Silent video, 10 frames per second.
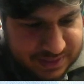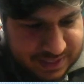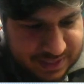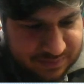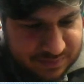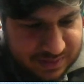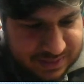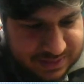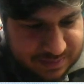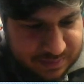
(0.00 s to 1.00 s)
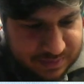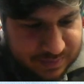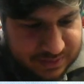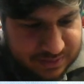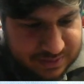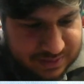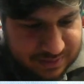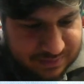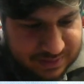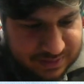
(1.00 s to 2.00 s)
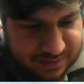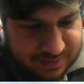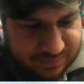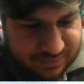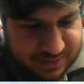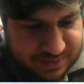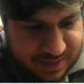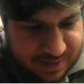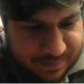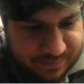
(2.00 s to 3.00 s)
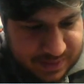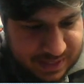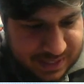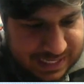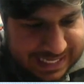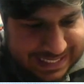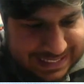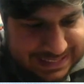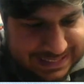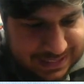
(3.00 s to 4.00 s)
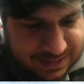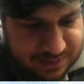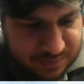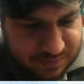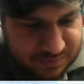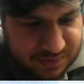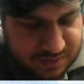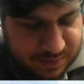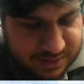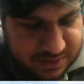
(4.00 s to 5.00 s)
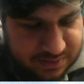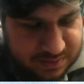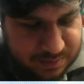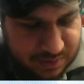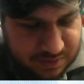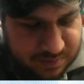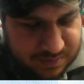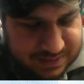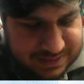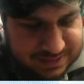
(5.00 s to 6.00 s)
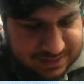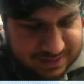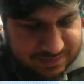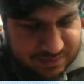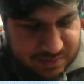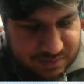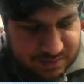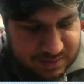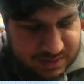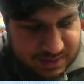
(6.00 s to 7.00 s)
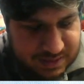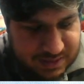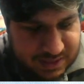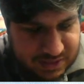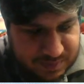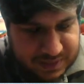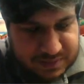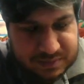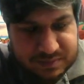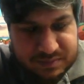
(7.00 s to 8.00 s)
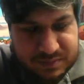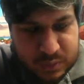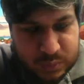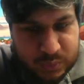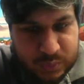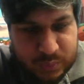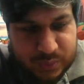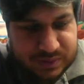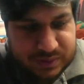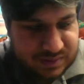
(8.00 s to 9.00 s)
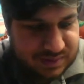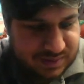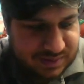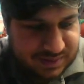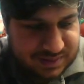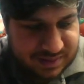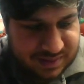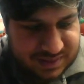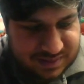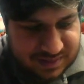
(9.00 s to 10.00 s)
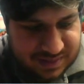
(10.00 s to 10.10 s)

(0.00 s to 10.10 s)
attack of all allied sync pairs by 2 stat ranks the first time a status move used by the user's Pokemon is successful in each battle. Ooh, that's nice.